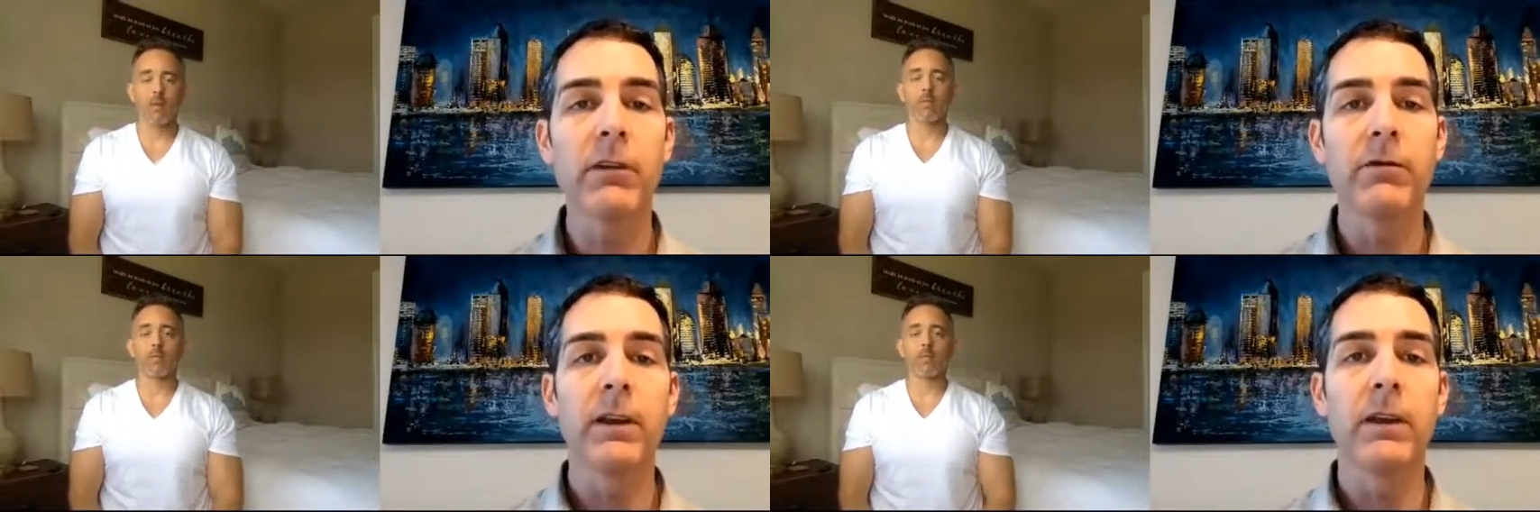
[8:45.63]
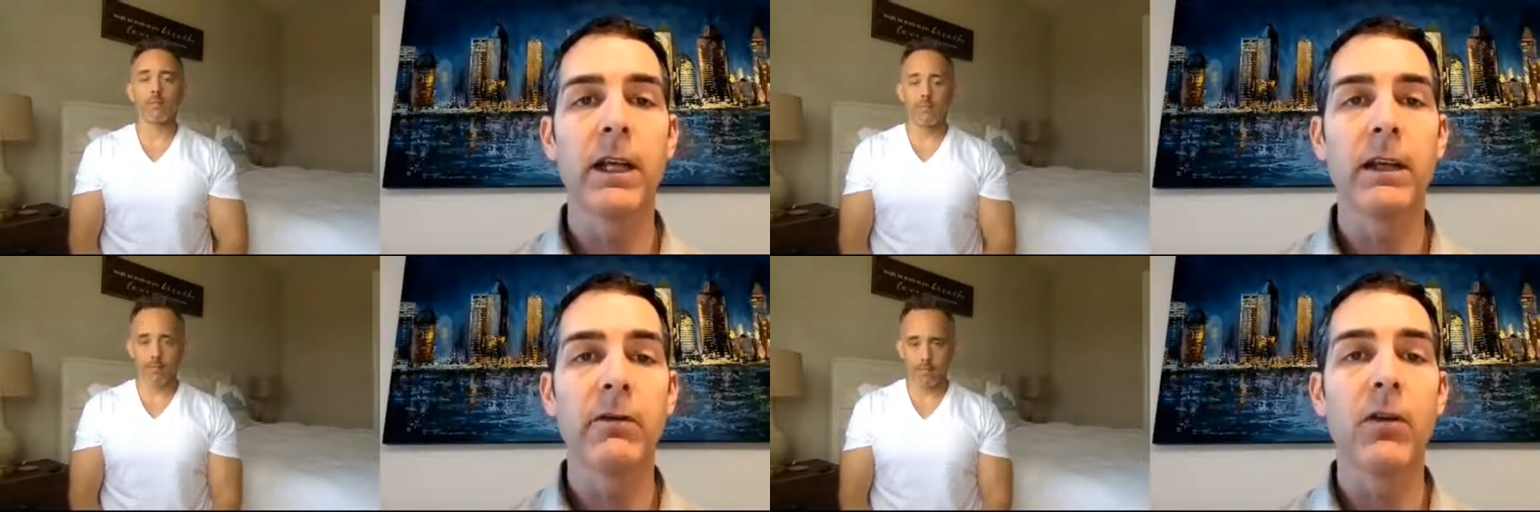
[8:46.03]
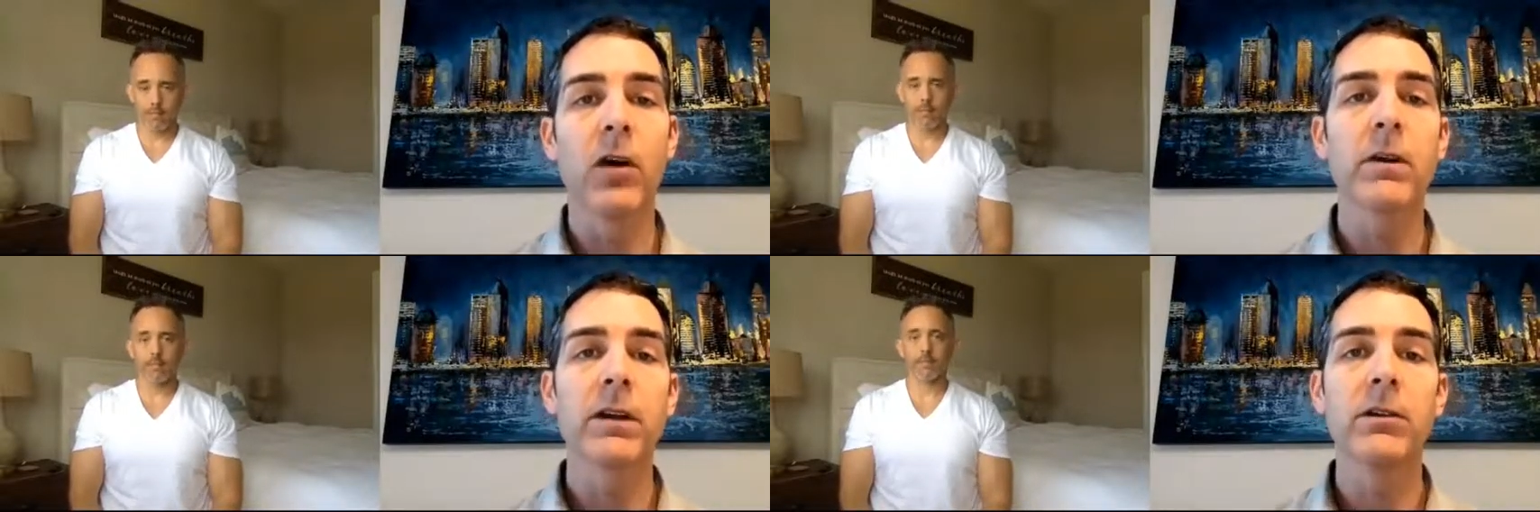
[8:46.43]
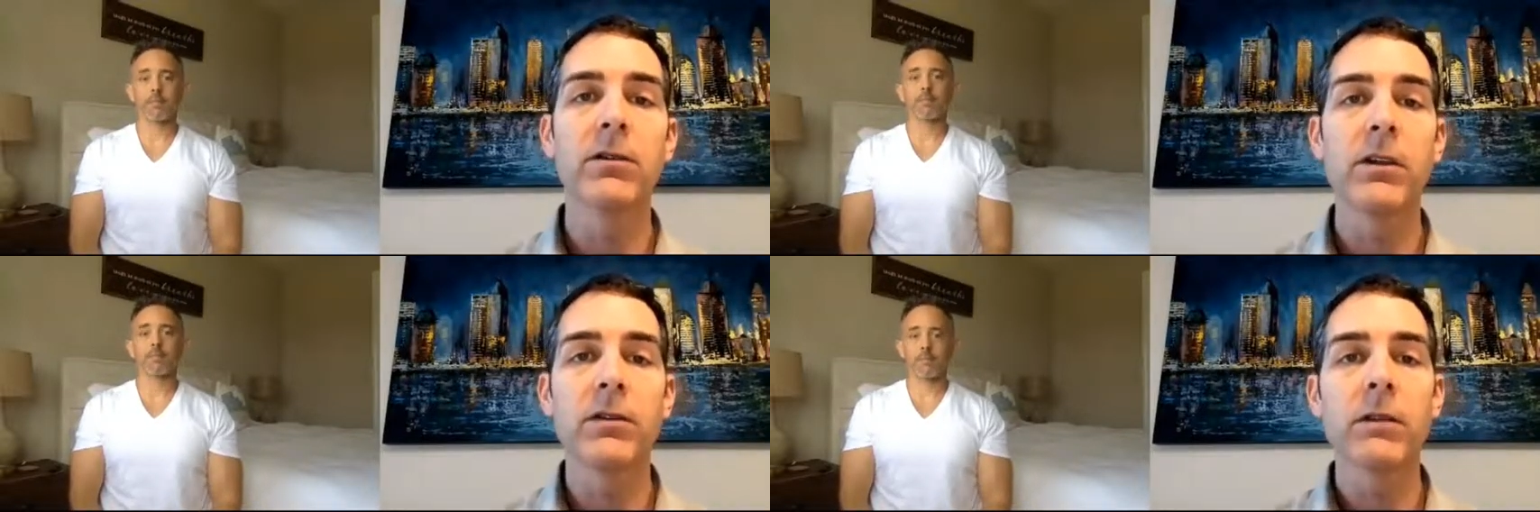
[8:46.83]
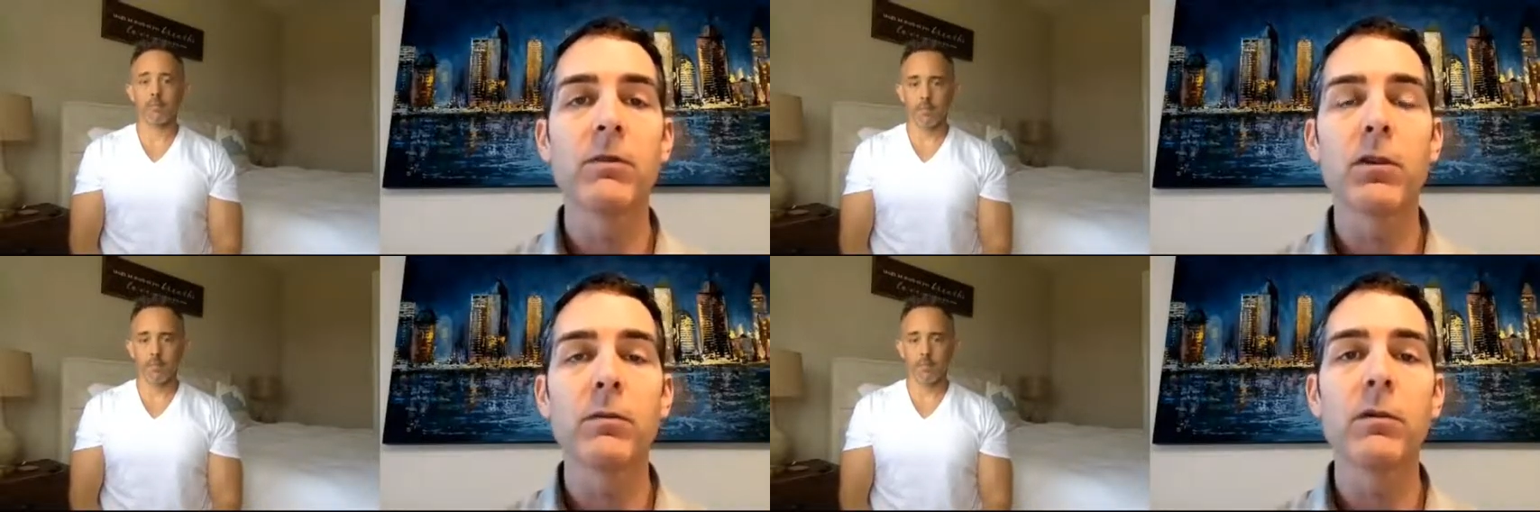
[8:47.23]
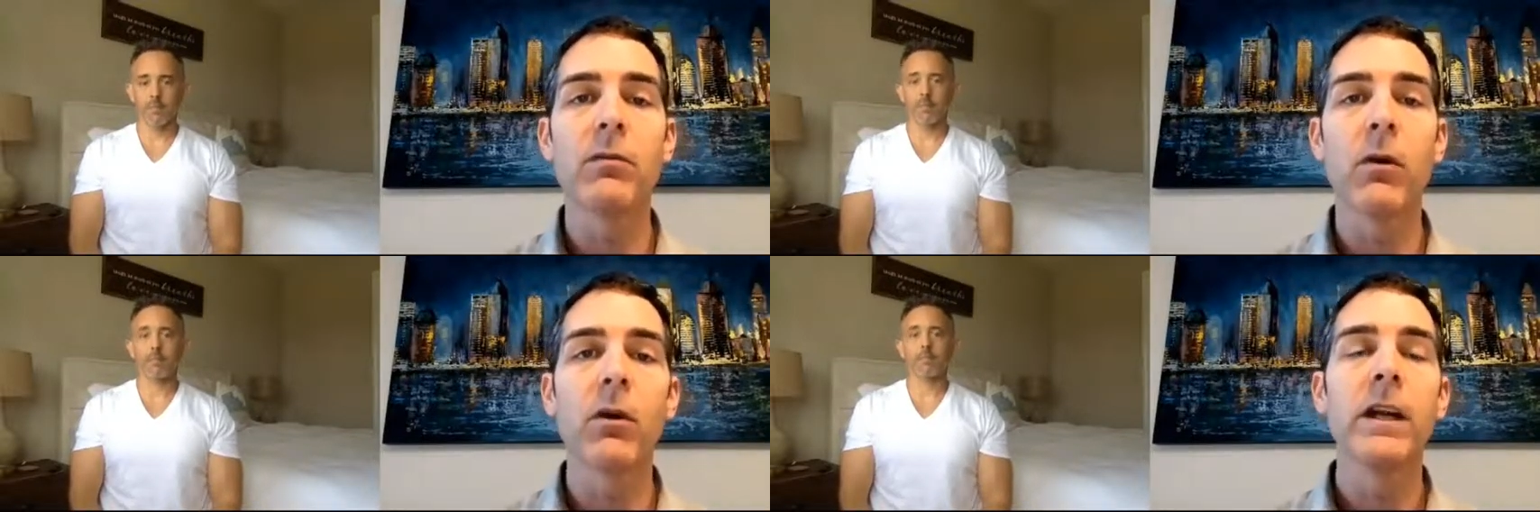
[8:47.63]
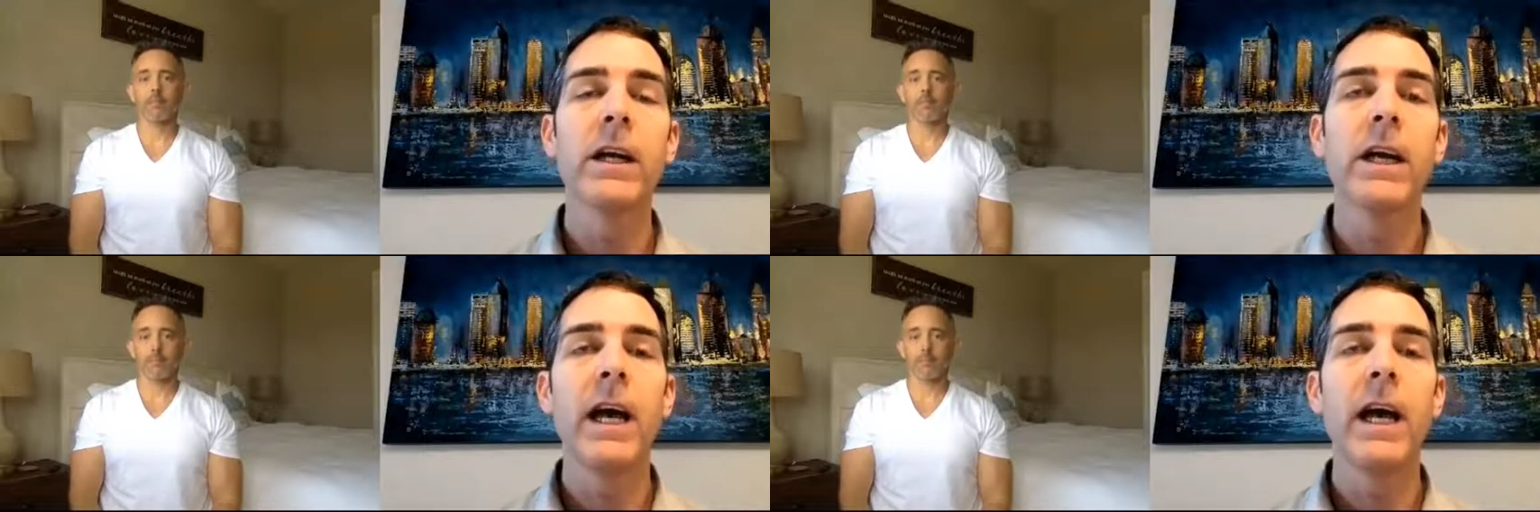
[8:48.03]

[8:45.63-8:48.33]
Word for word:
Speaker 1: life that, a farmer considers them usable for.